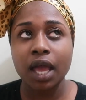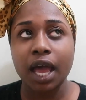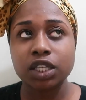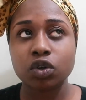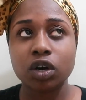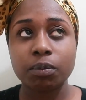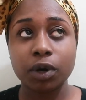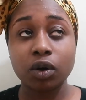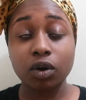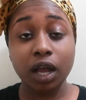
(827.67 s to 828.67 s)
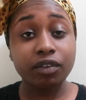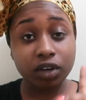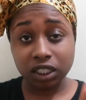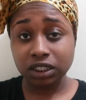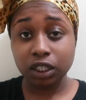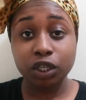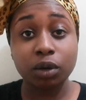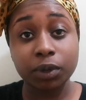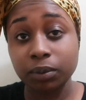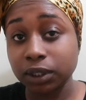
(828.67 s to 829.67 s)
I told her about. I forgot to tell
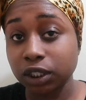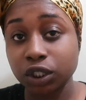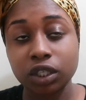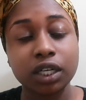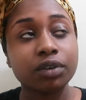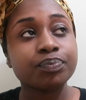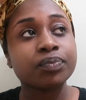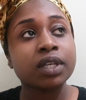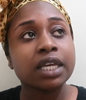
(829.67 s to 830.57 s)
y'all, but I'm gonna tell y'all now.